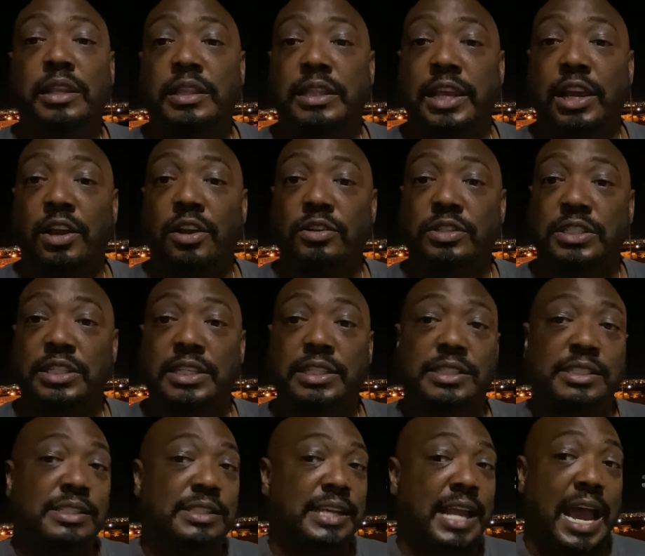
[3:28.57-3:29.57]
They are
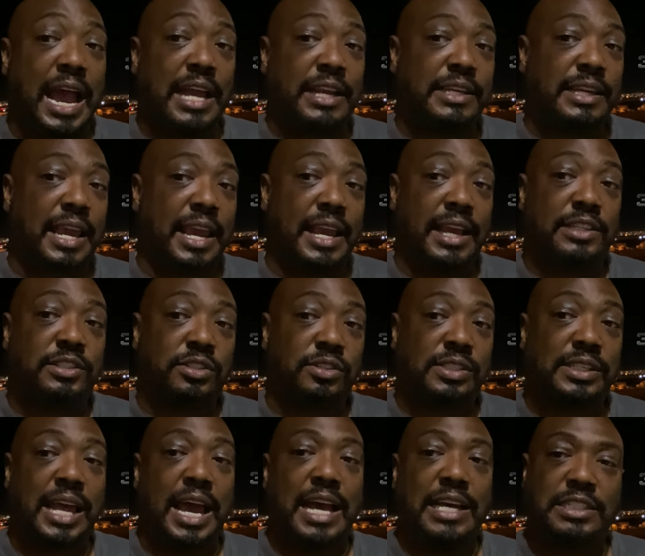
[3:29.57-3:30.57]
just not
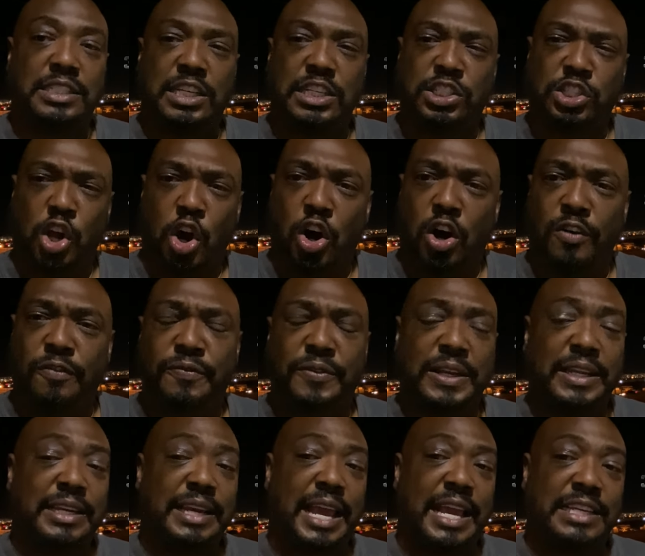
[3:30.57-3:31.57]
exercised as
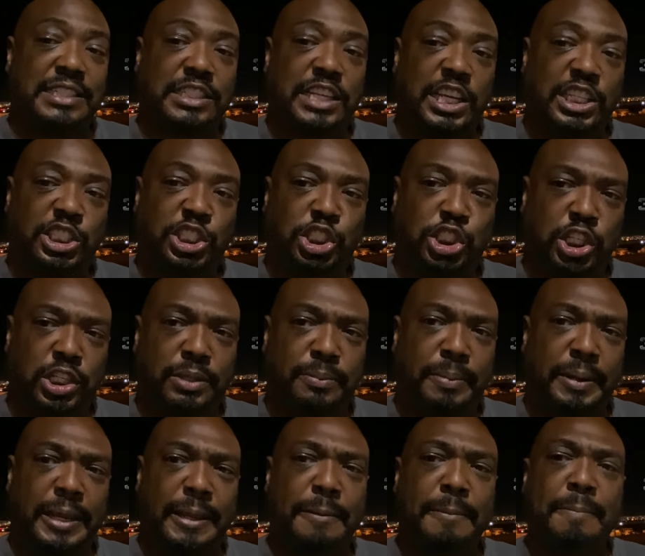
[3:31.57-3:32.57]
often as they should
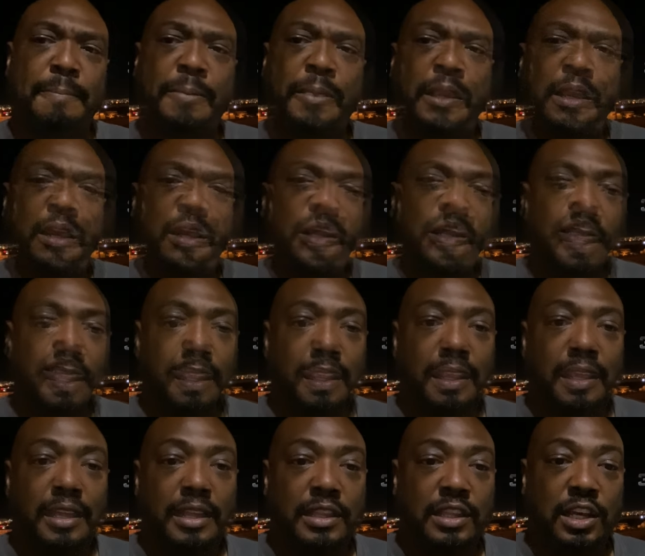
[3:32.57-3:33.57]
be.
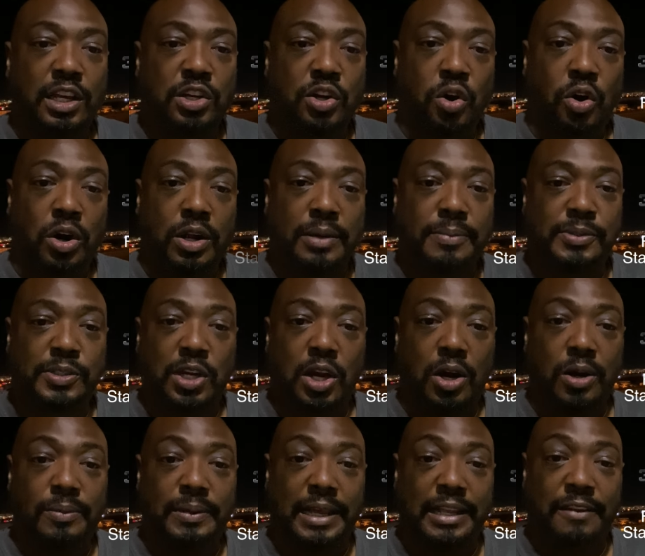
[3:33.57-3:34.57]
The court
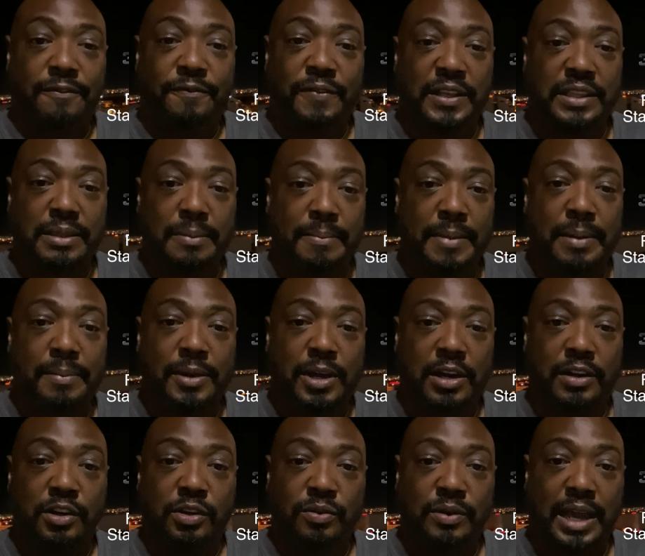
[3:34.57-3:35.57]
observed that the Fifth Amendment
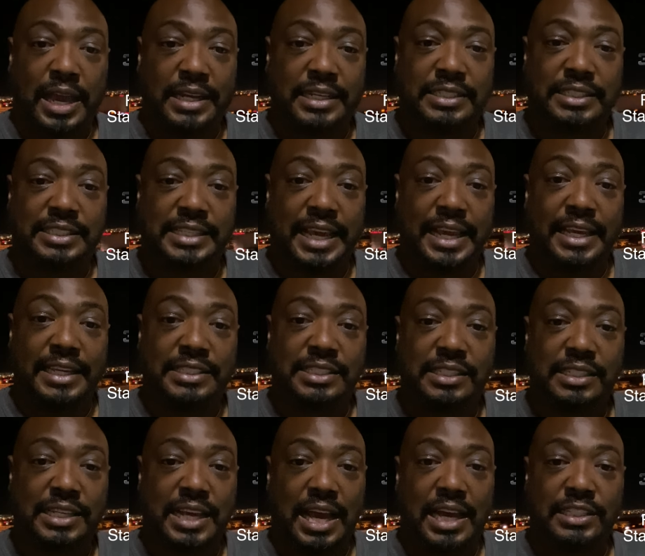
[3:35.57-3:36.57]
of the United States
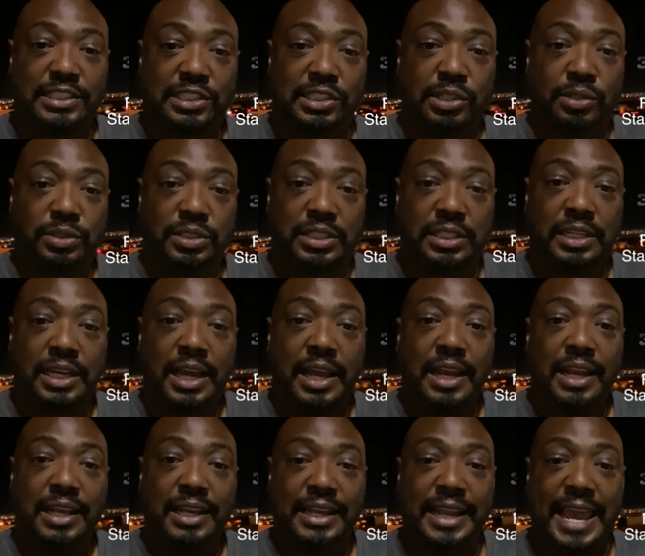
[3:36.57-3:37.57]
Constitution
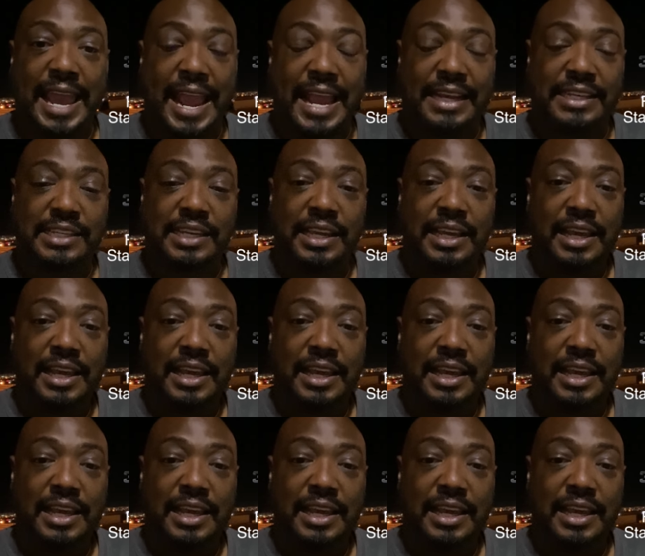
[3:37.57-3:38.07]
lacked